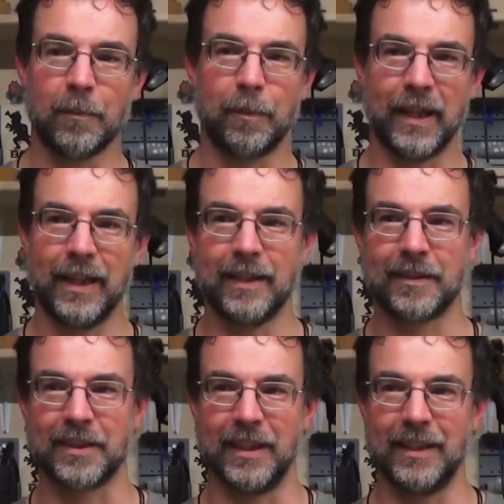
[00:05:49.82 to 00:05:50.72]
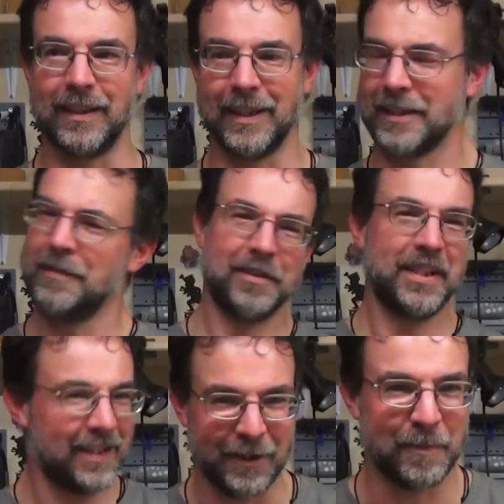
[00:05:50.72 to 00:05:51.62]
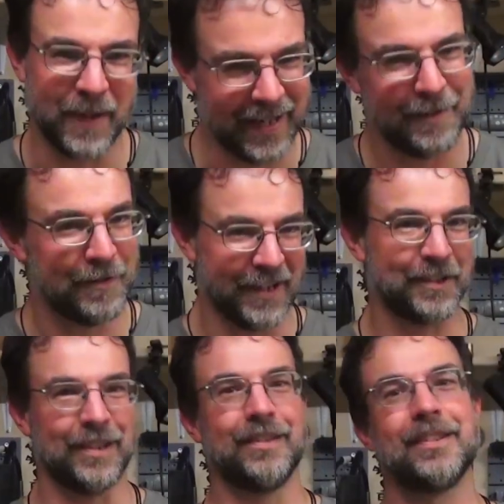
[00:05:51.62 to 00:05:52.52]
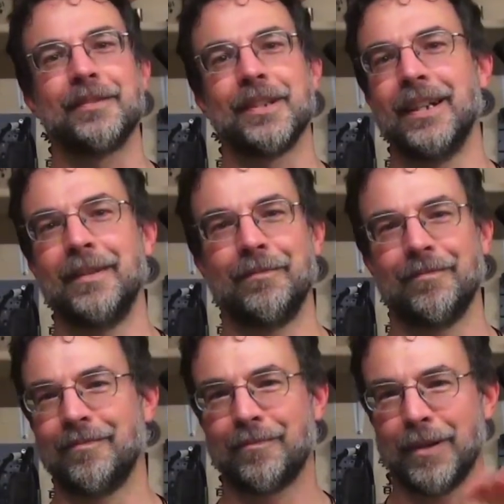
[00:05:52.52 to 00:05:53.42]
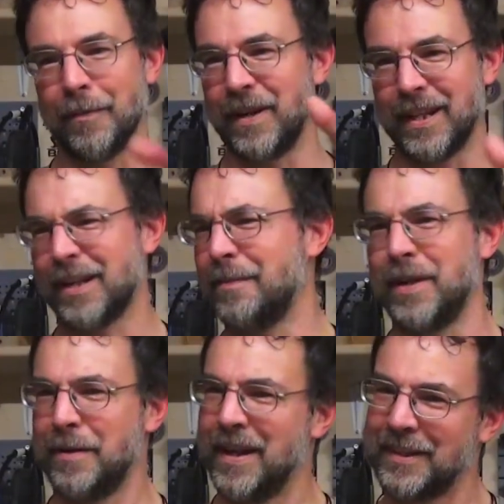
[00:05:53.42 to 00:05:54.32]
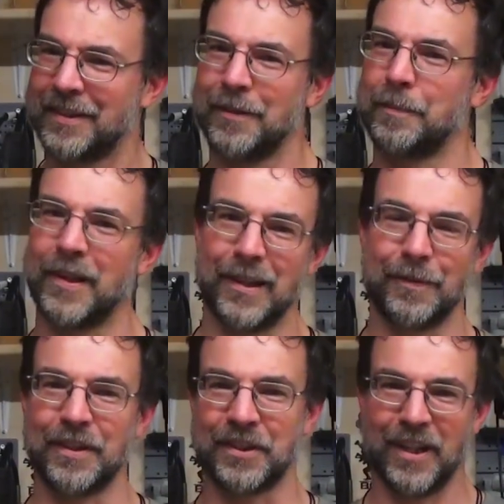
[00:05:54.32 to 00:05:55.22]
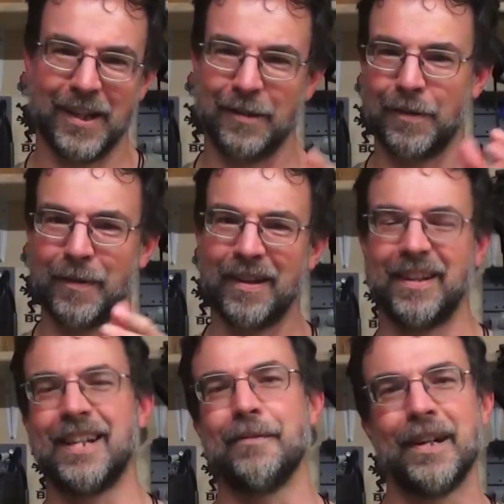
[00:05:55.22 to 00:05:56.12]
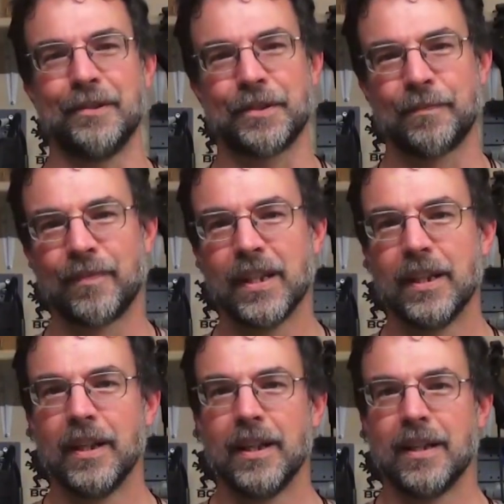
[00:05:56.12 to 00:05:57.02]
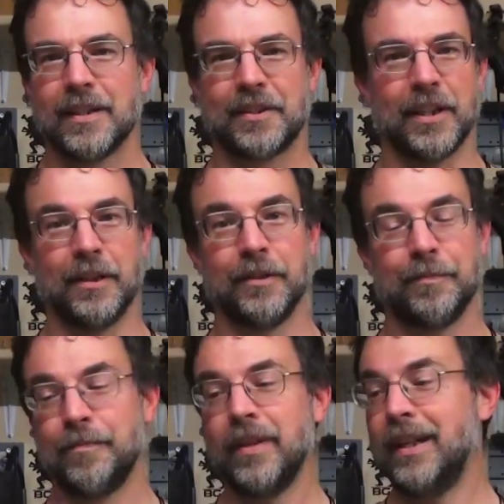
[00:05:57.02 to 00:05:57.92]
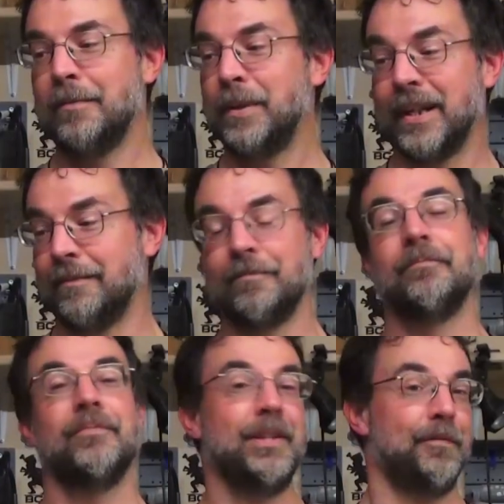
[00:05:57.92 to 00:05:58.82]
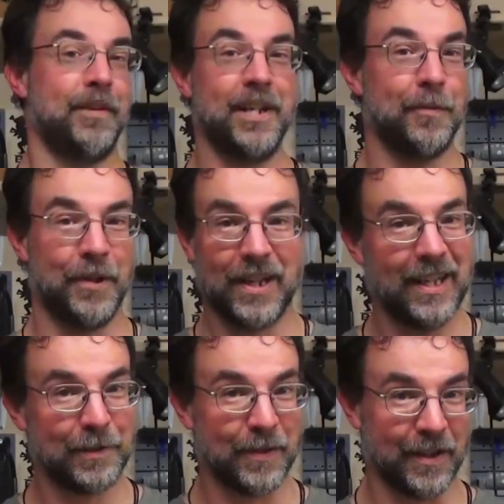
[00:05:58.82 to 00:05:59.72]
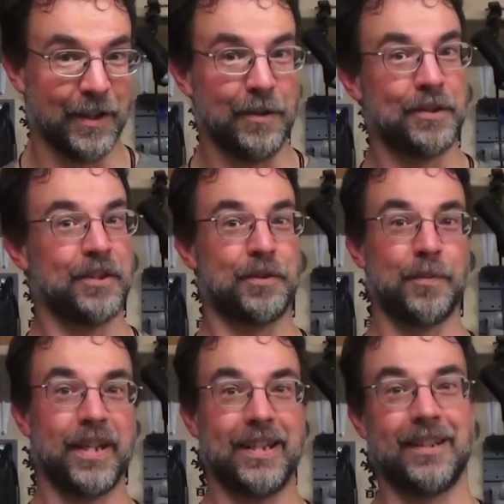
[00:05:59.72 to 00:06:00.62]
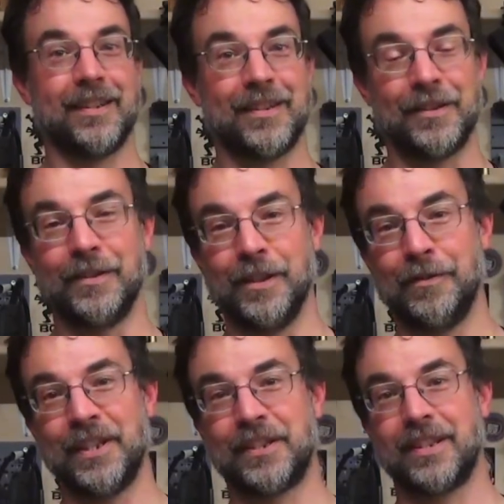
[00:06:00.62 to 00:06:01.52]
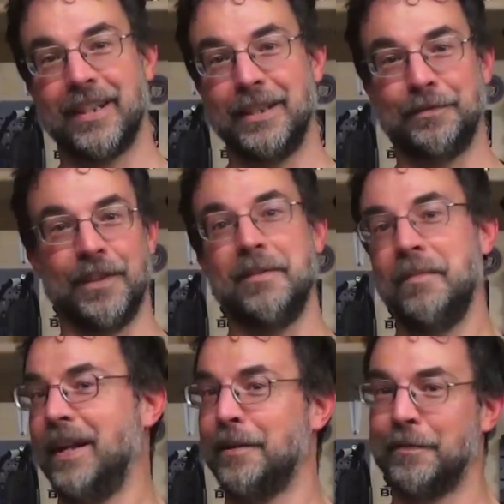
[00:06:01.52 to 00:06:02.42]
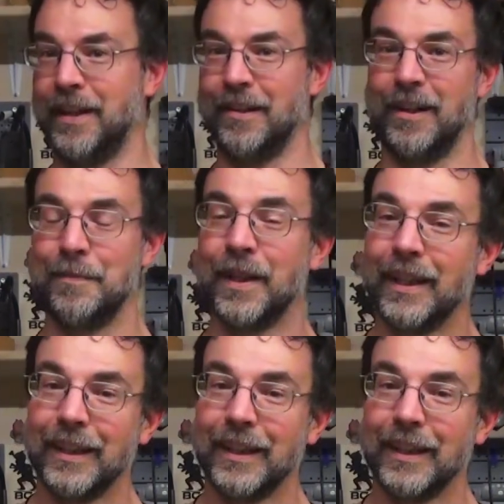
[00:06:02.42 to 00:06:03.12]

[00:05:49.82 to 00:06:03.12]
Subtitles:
But I don't think they would be any faster. Probably they're going to be around on par with the Snyder with around 8 rounds. So, but if anyone has one of those and is willing to risk life, limb and firearm